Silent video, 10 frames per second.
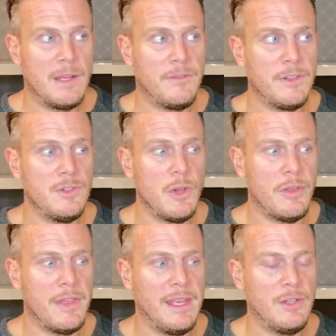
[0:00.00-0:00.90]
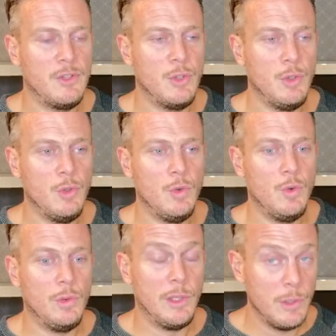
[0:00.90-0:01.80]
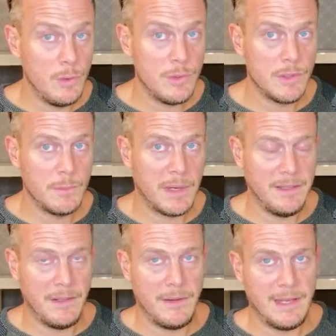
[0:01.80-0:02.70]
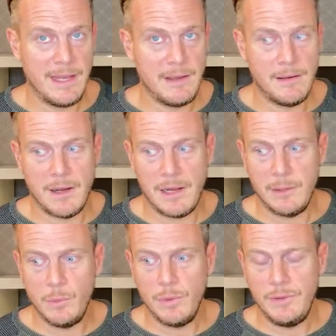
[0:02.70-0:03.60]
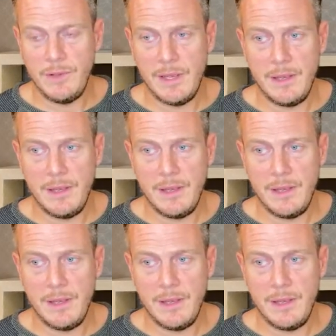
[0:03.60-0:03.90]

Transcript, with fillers: if there's nothing to lose by doing it, I would